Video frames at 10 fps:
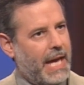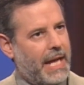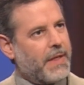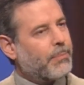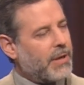
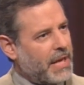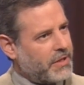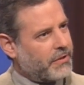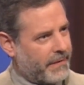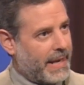And in the
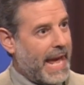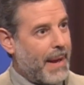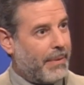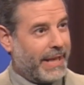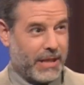process of that
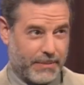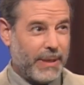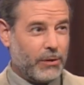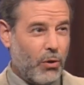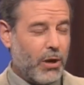happening, it's
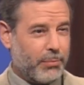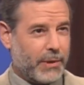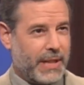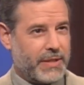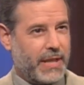been a long
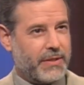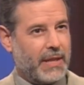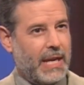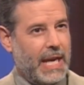process,